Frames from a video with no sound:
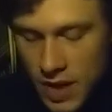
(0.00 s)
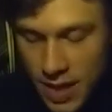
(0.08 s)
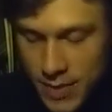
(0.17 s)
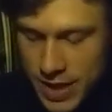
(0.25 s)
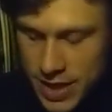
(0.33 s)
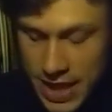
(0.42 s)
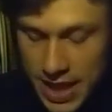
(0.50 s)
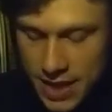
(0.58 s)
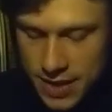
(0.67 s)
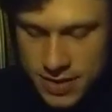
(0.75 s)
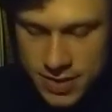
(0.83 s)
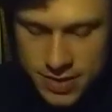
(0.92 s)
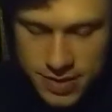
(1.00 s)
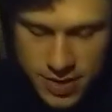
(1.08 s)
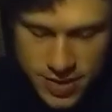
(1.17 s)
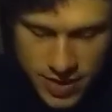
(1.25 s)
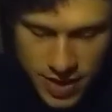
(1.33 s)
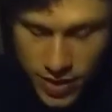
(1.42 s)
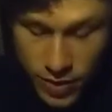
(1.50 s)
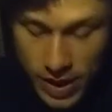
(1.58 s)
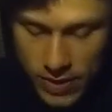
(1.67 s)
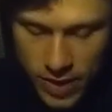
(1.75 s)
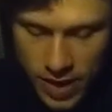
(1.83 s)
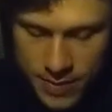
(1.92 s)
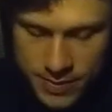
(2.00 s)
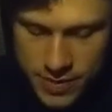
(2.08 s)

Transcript: I mean, yeah, it's not a great rhyme.